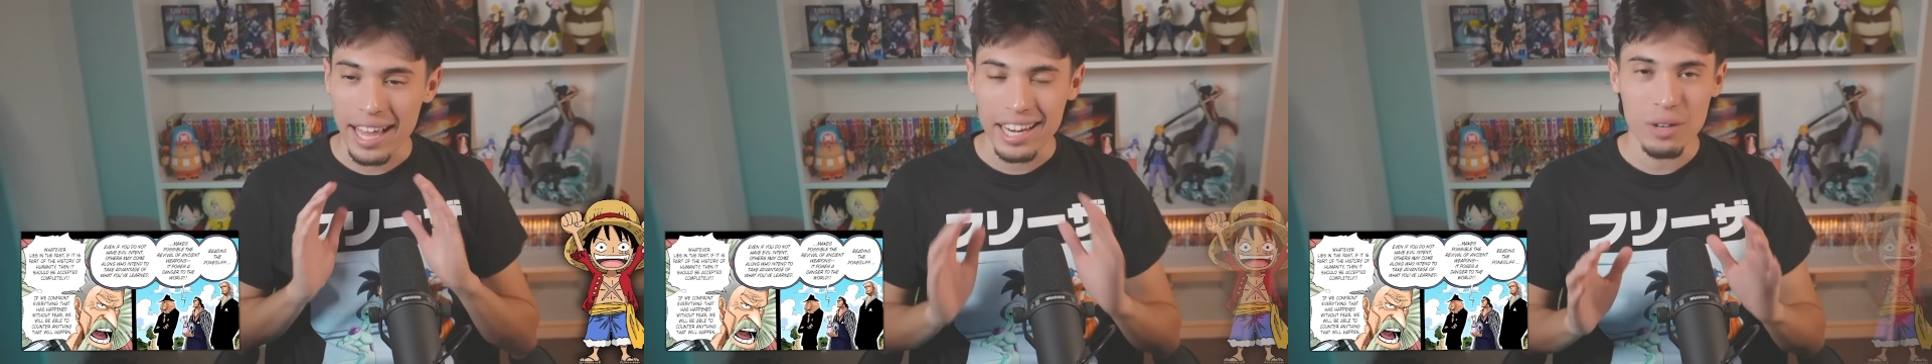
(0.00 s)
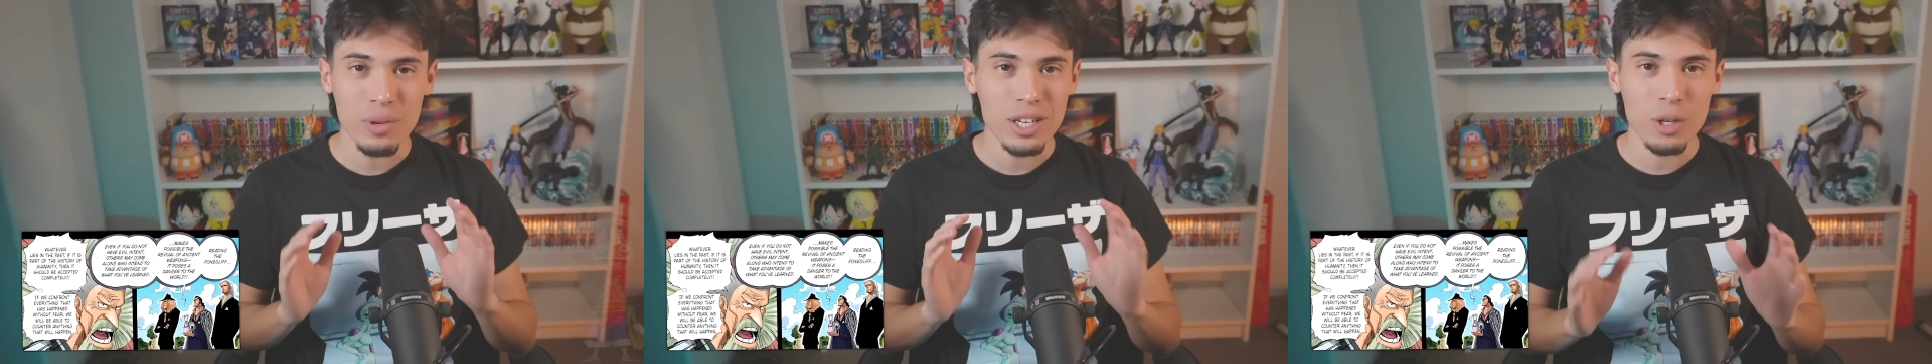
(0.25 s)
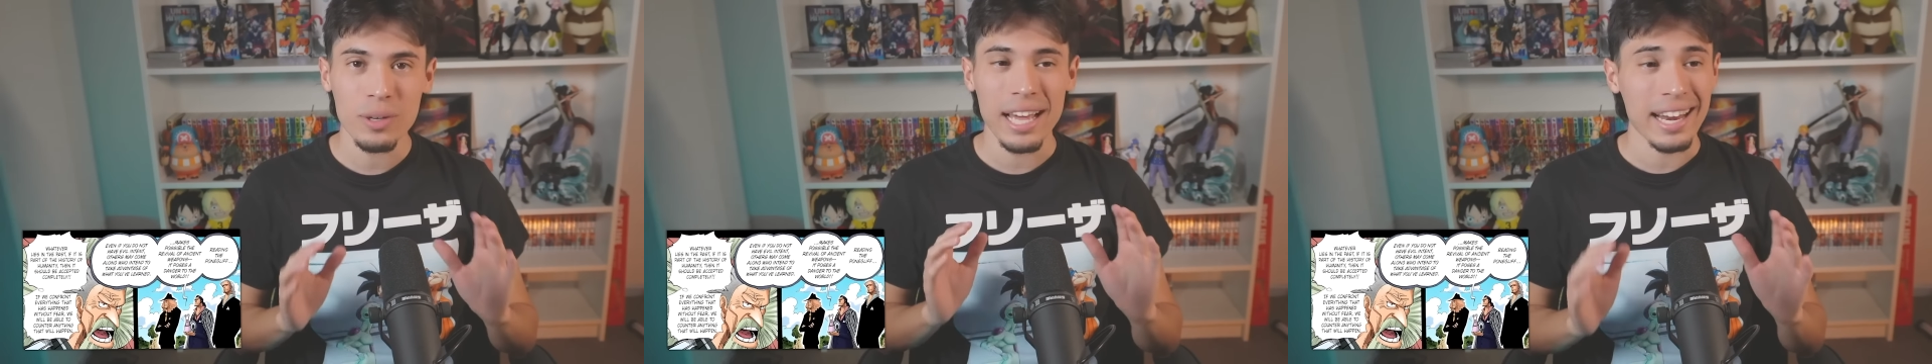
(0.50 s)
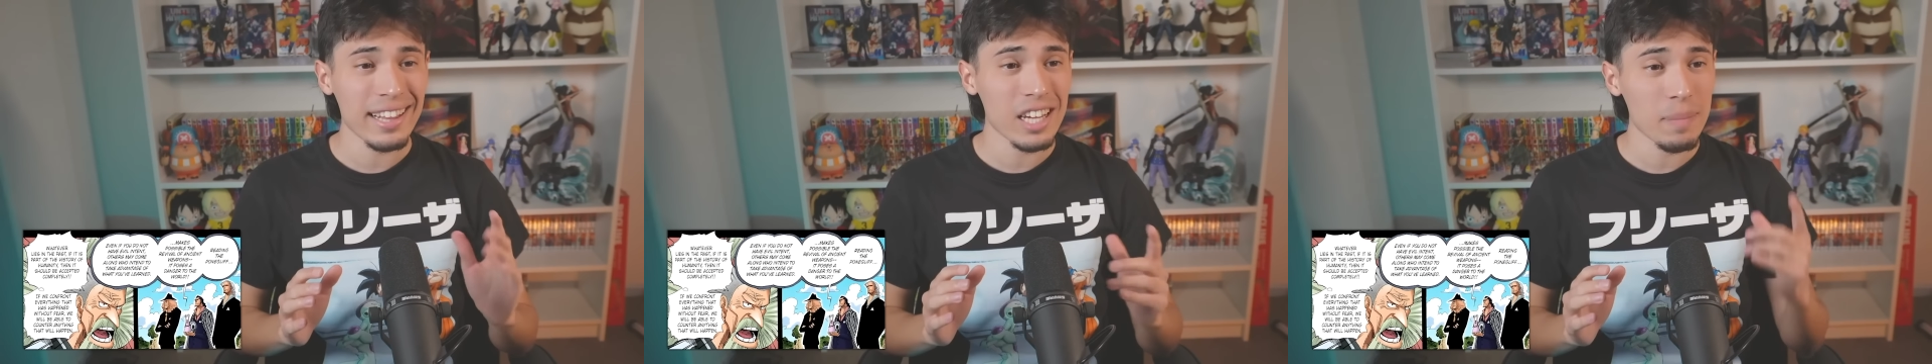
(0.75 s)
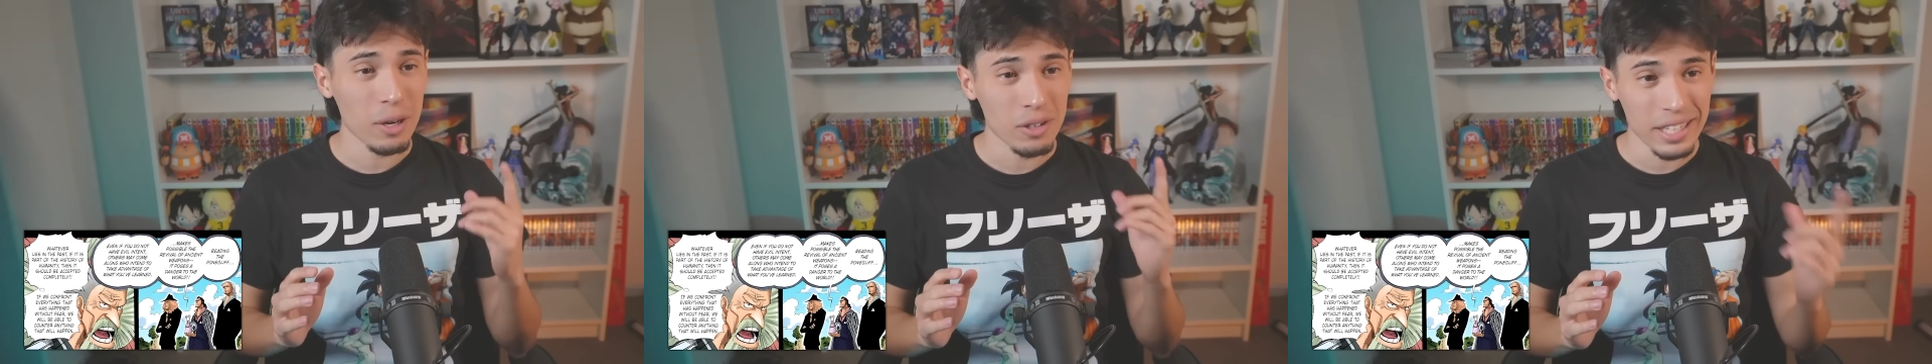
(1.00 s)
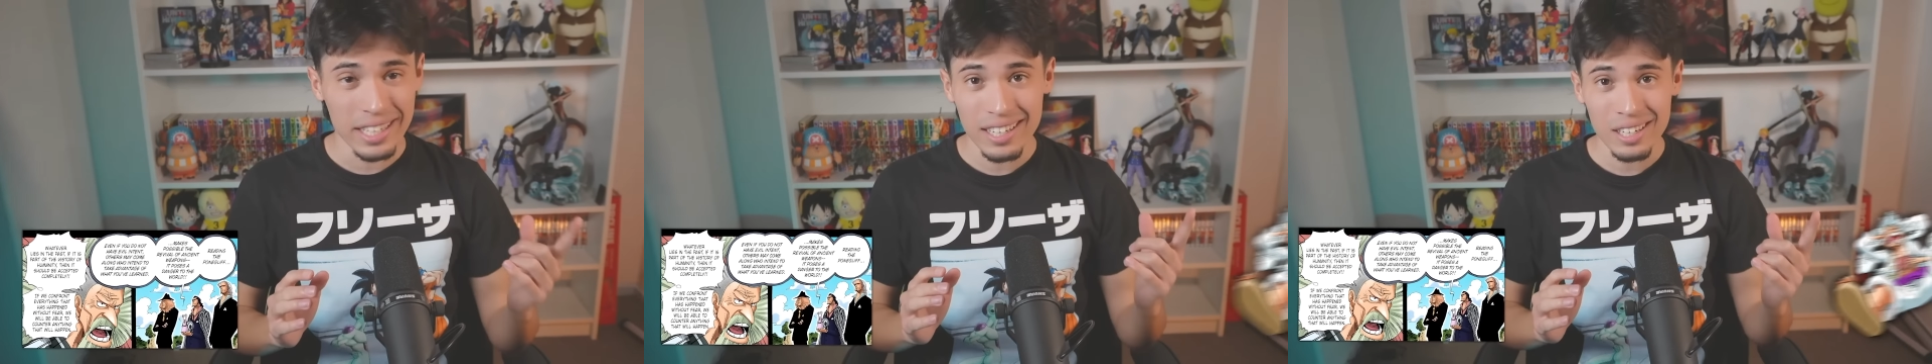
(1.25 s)
anyone knowing anything about
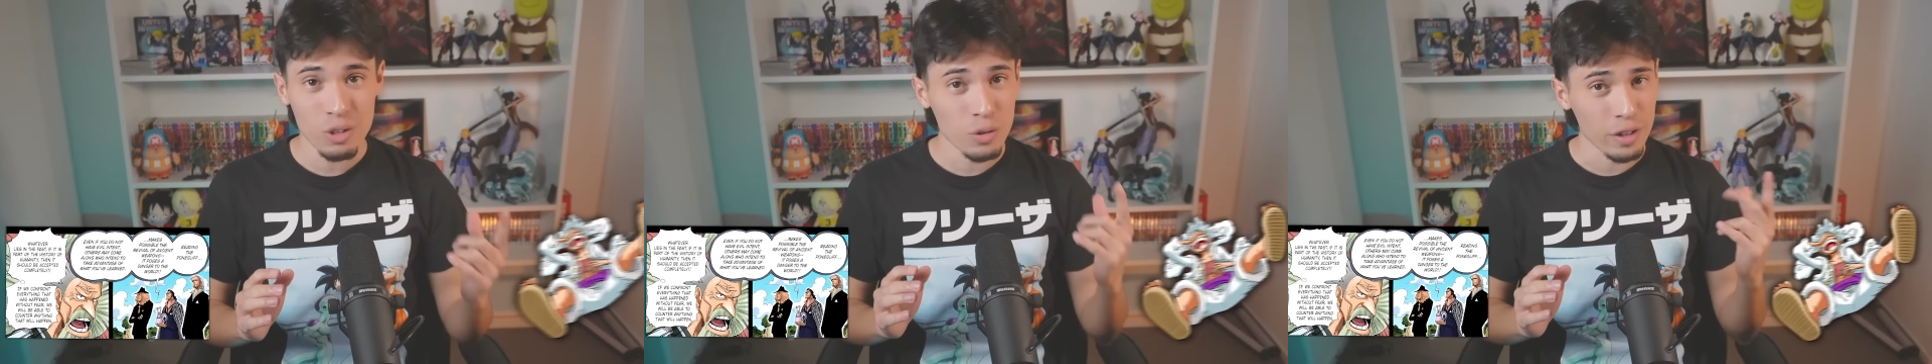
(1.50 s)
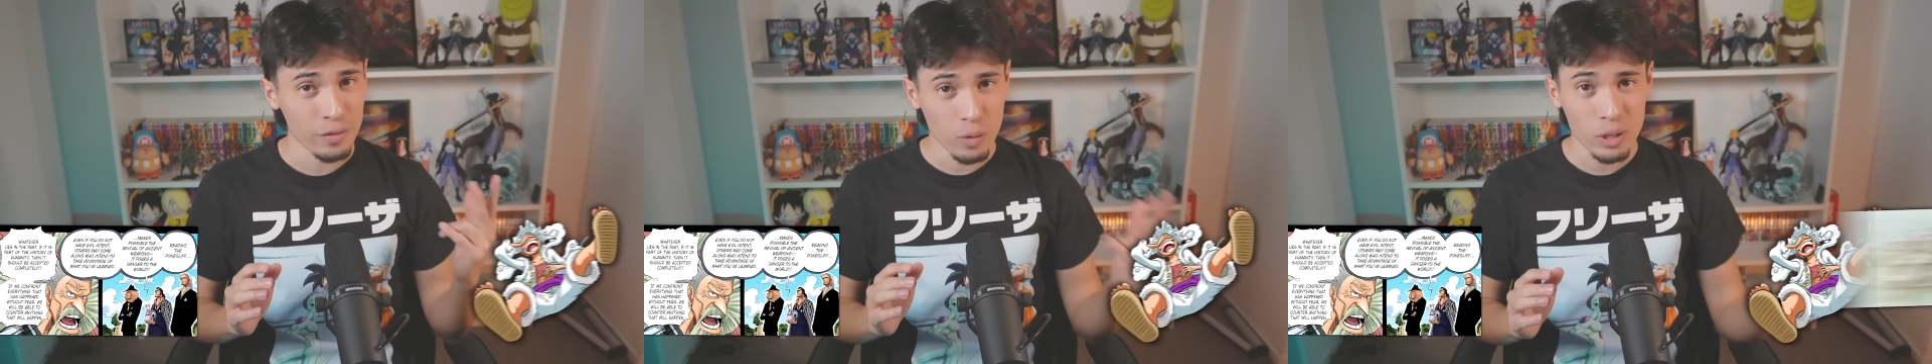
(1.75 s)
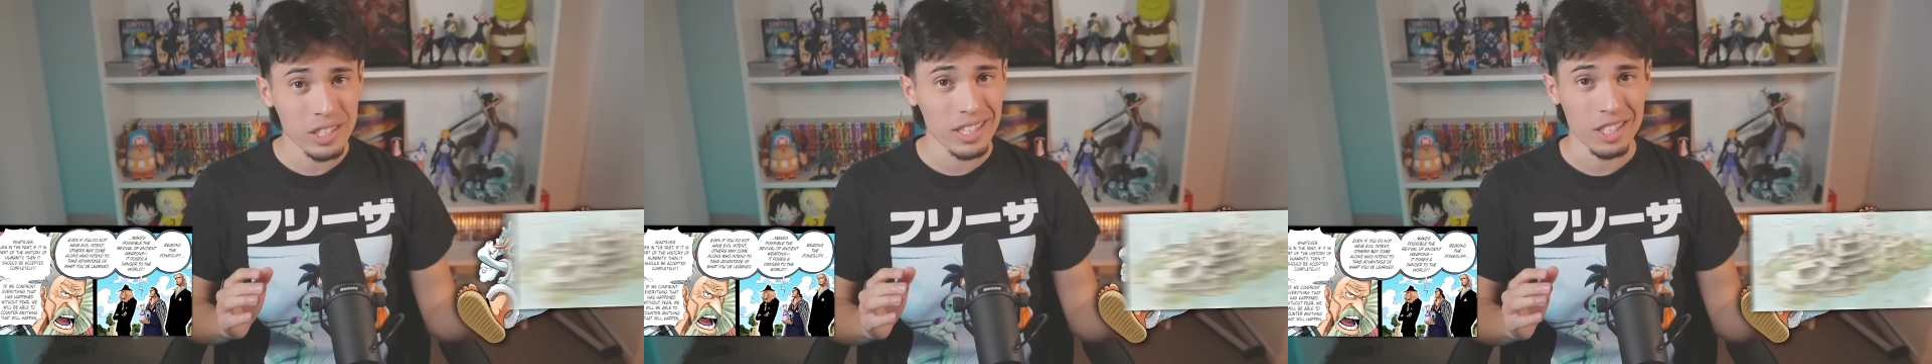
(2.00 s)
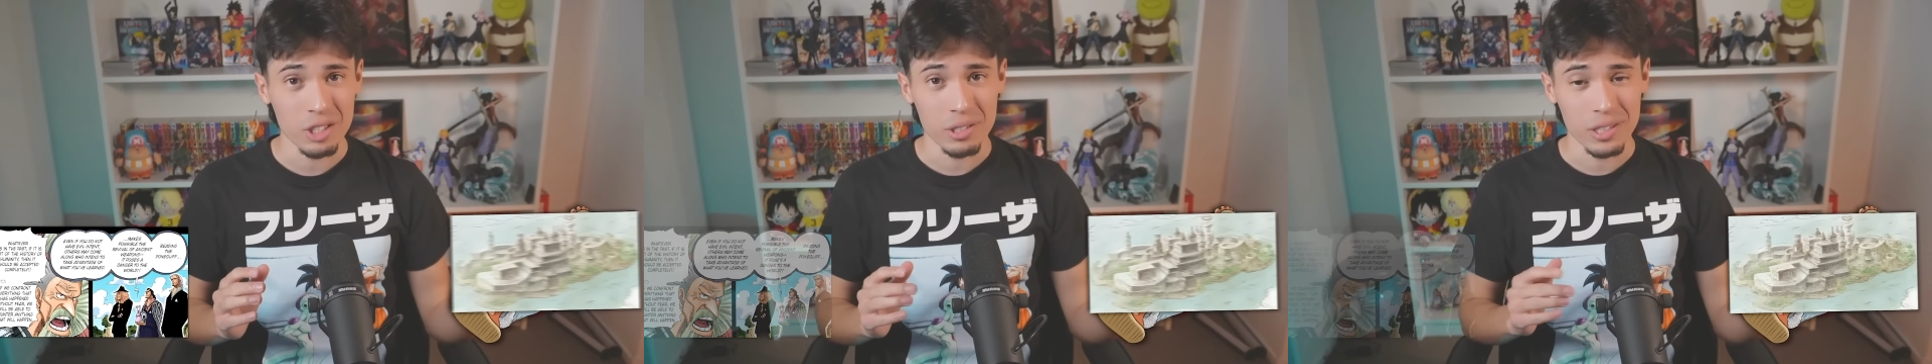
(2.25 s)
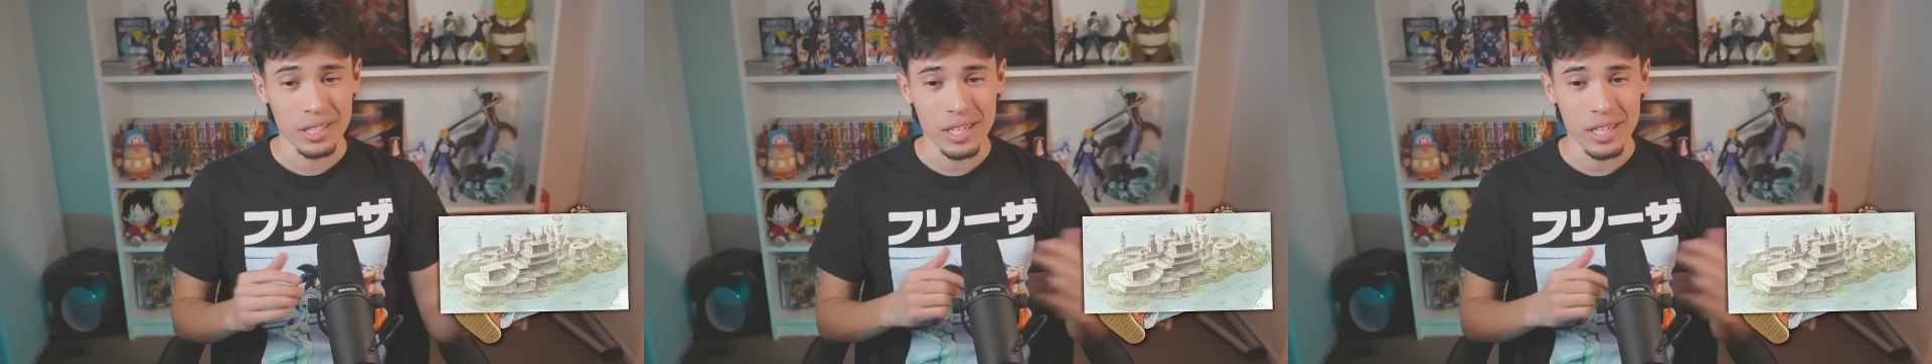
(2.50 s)
Nika or the Void Century?